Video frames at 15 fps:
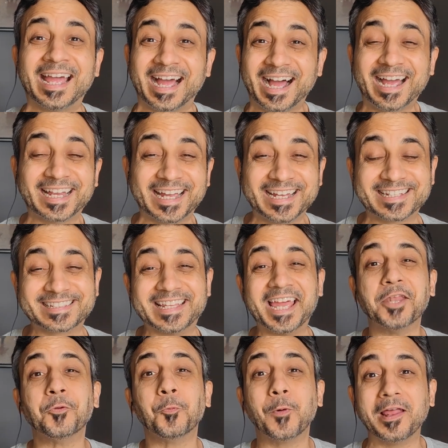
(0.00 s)
Hi guys
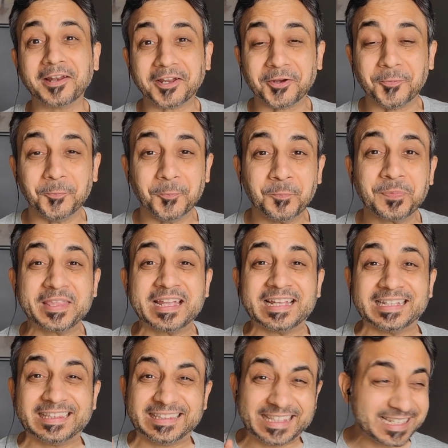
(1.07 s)
and welcome.
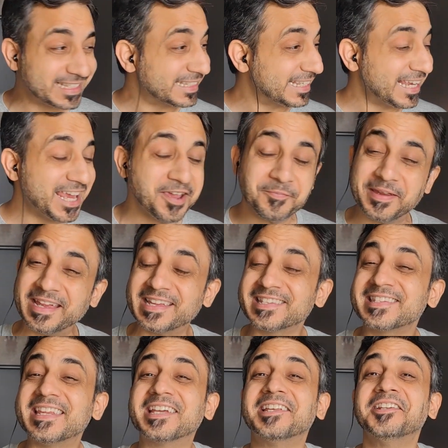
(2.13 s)
This AMA has
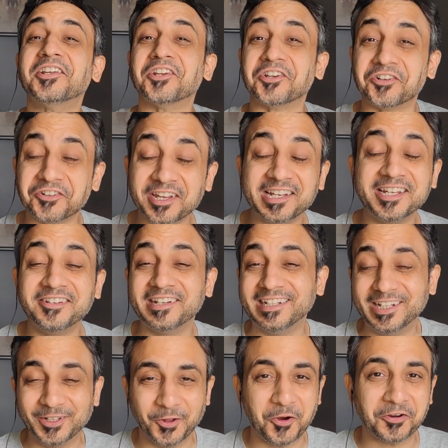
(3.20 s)
taken a
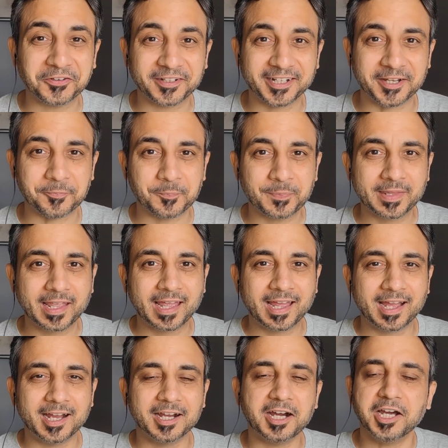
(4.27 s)
really long time.
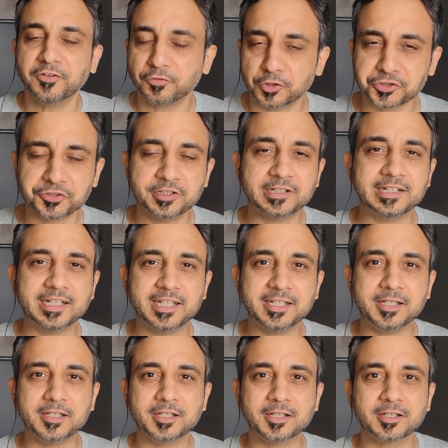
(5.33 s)

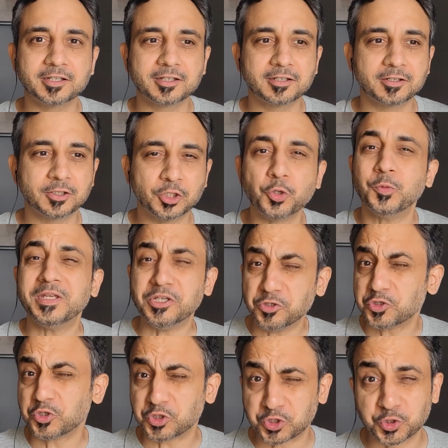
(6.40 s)
Unfortunately, we
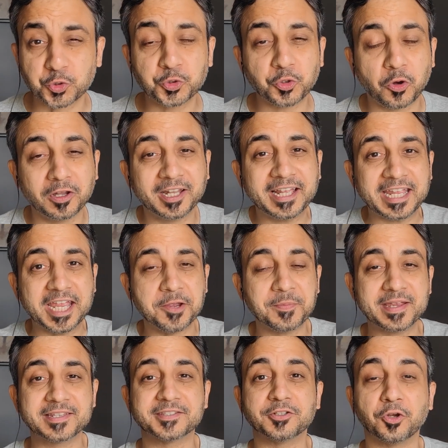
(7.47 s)
used to shoot all our
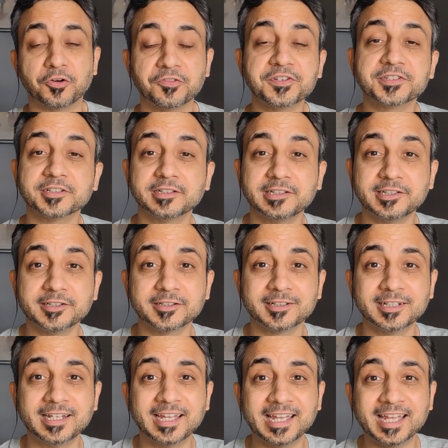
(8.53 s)
AMAs in office earlier,
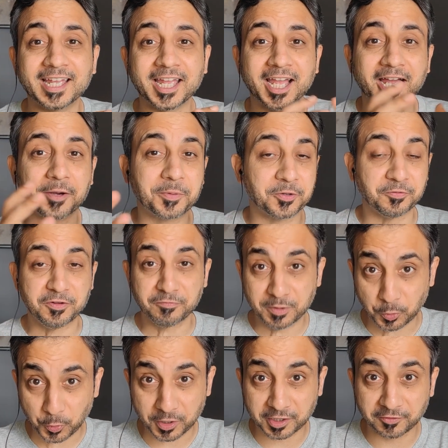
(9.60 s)
but we've
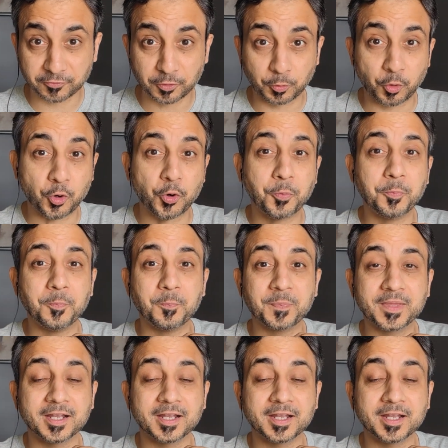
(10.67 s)
been working from home.